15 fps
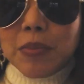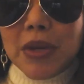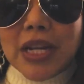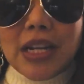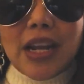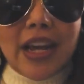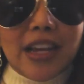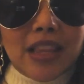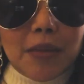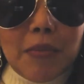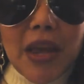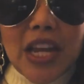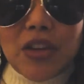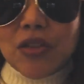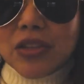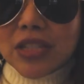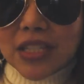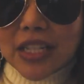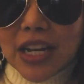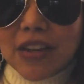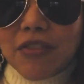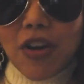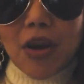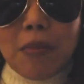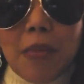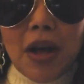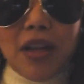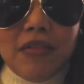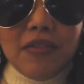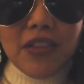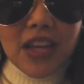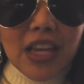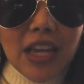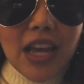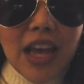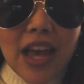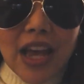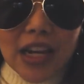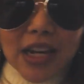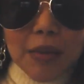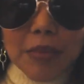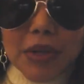been like the patron saint for Amalfi, and I